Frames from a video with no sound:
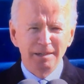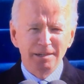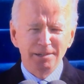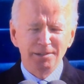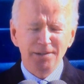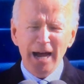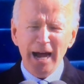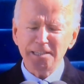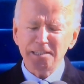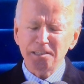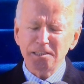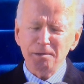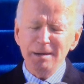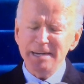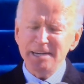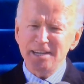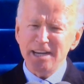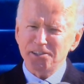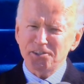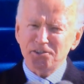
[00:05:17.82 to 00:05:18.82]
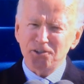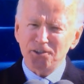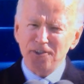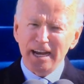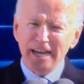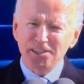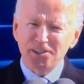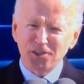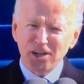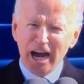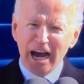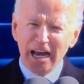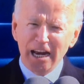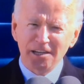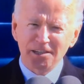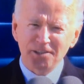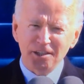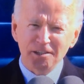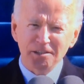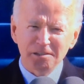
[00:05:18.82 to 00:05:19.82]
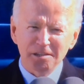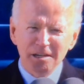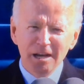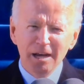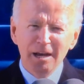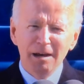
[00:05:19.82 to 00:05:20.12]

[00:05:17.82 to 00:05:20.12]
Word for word: Not to meet yesterday's challenges,